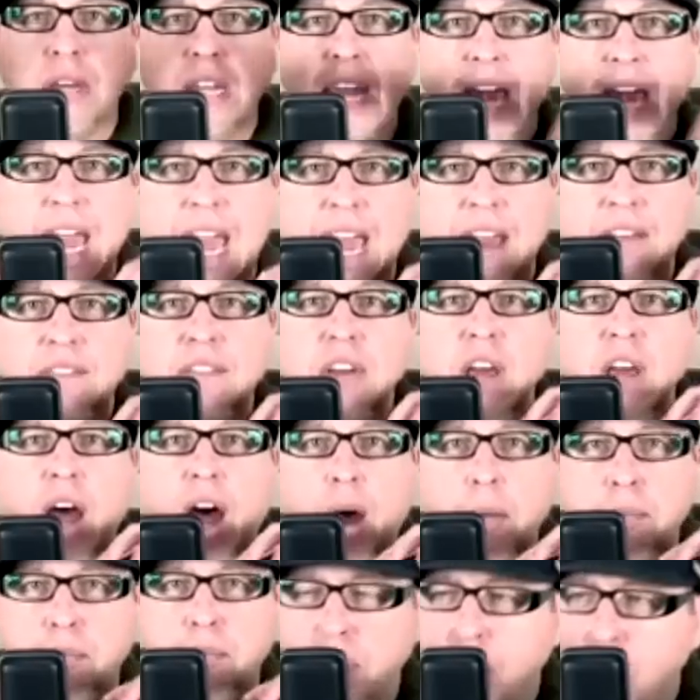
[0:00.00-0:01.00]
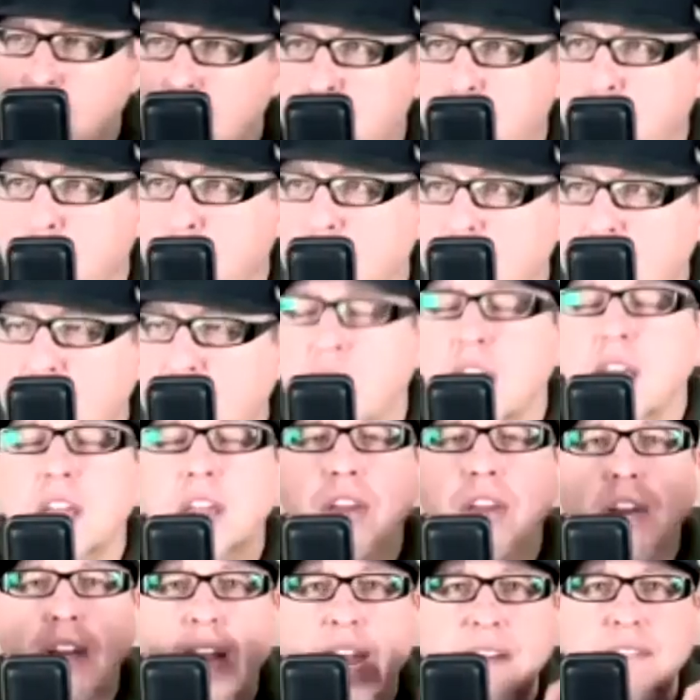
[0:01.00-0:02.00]
have a blueprint. You
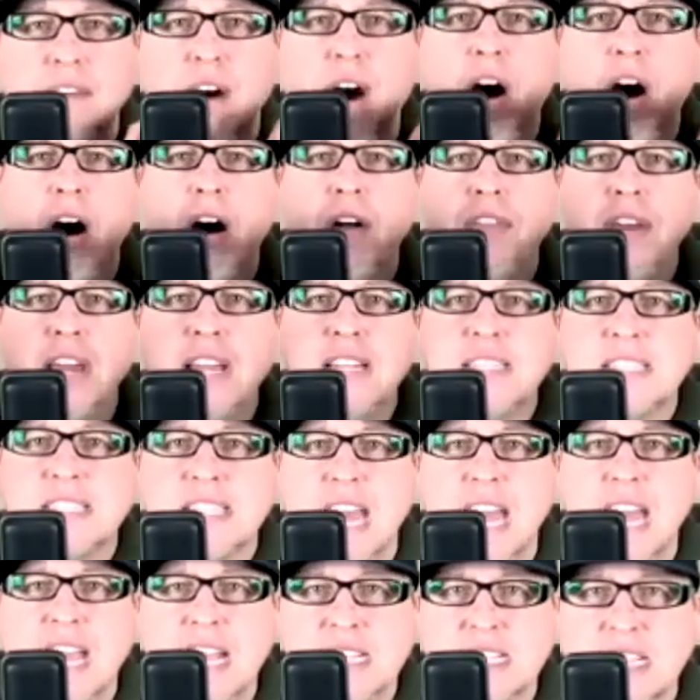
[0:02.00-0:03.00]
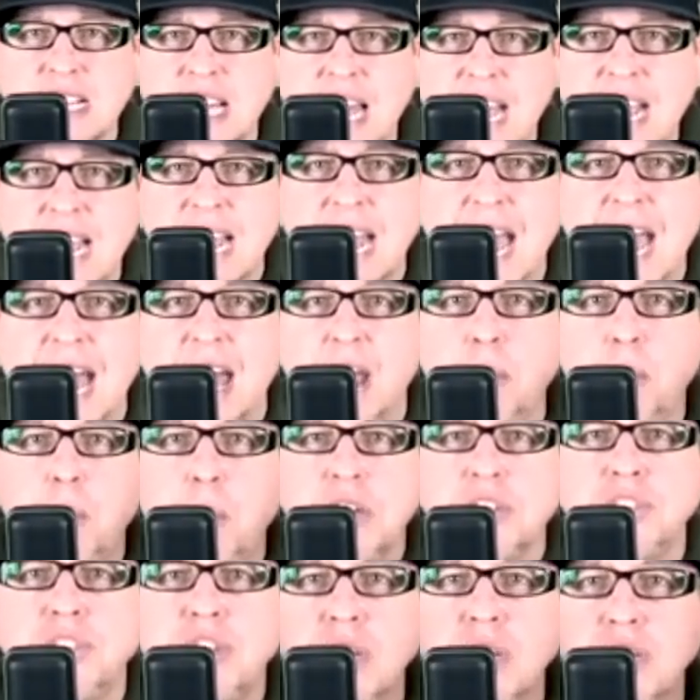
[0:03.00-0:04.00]
can have all these things laid out of
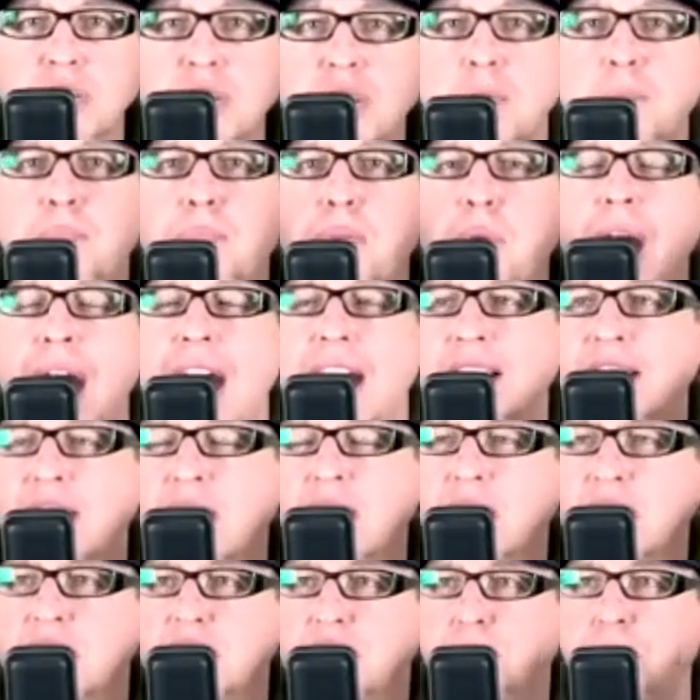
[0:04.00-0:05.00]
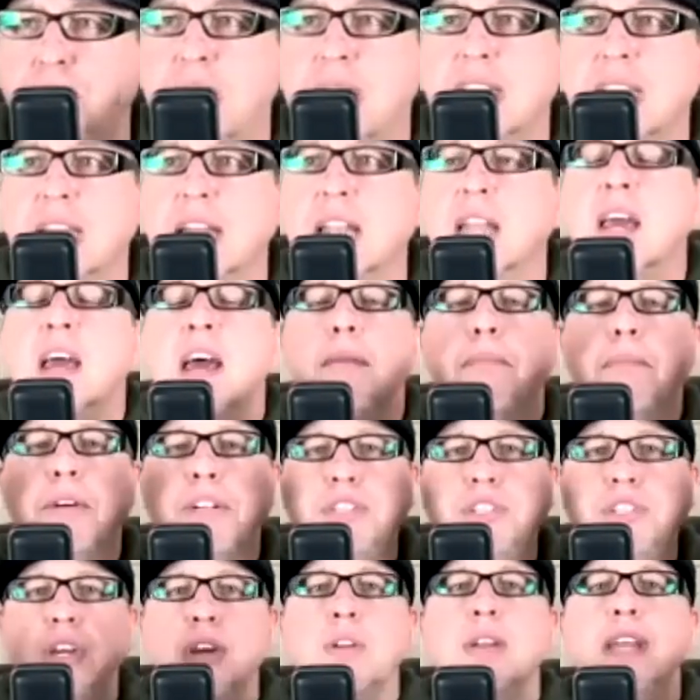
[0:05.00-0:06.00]
what you can do practically speaking, but
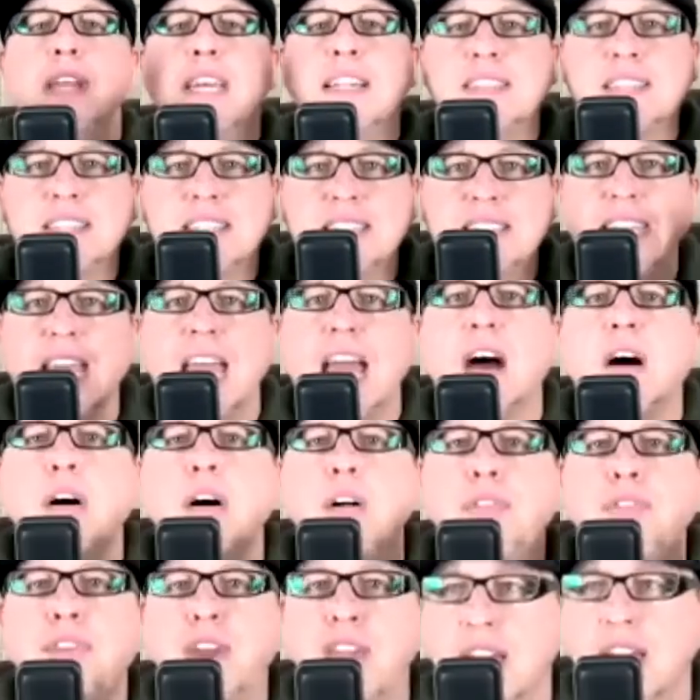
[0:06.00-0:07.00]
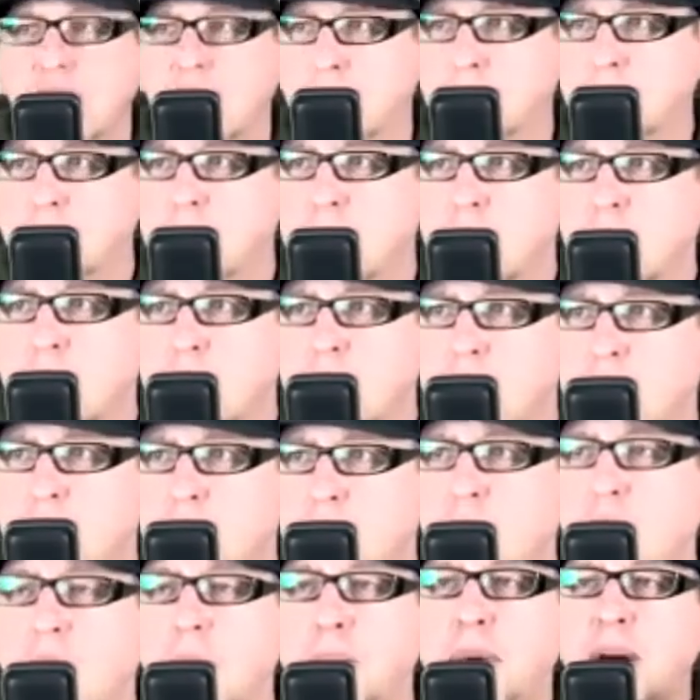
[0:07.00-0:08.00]
you need to tell them
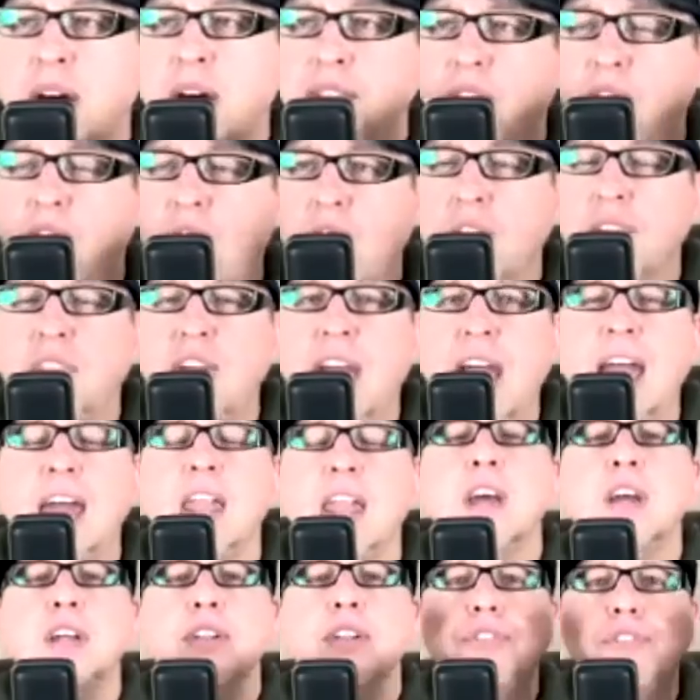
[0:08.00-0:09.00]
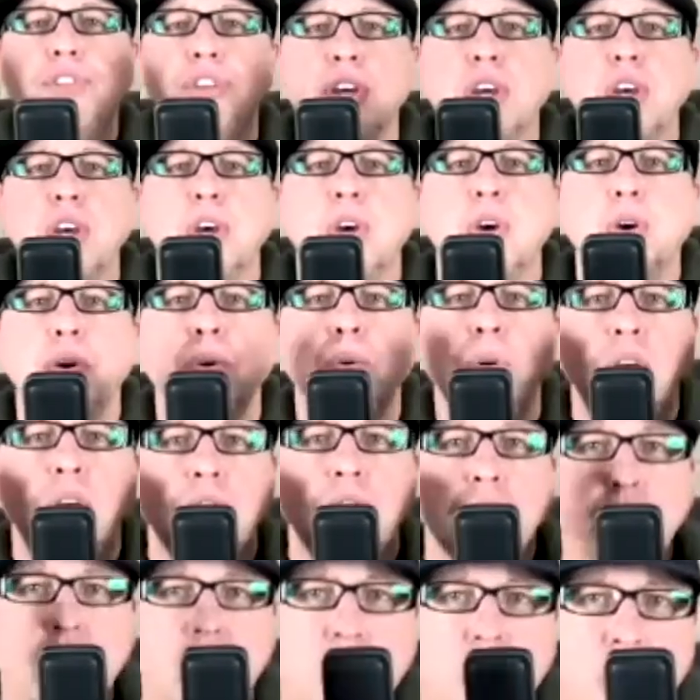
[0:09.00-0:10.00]
above all that, do
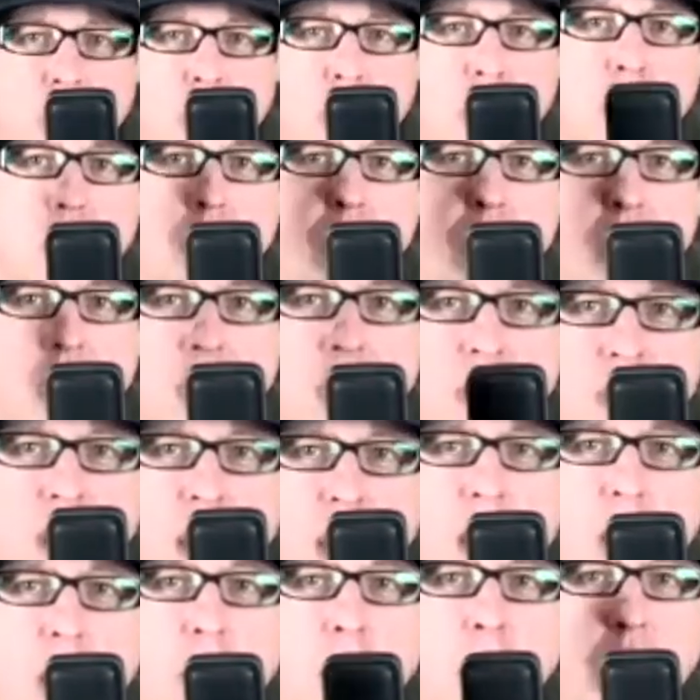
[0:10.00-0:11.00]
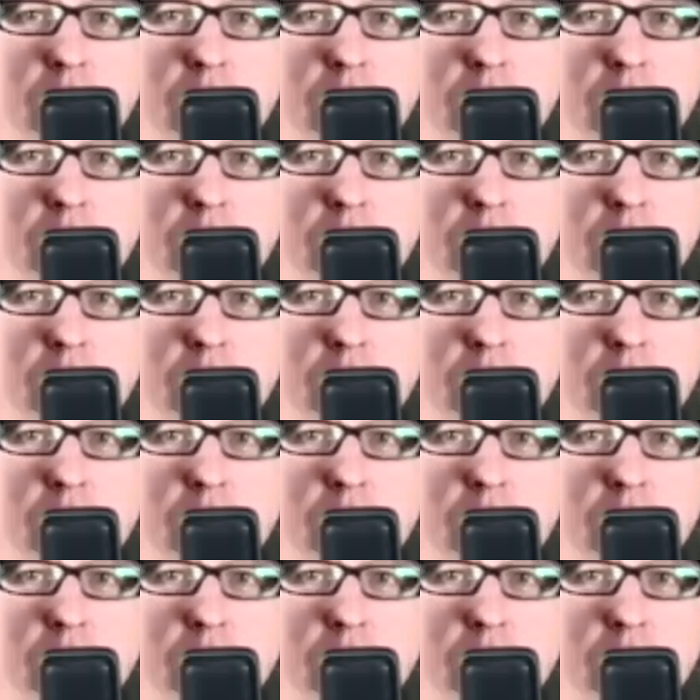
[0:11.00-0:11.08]
you know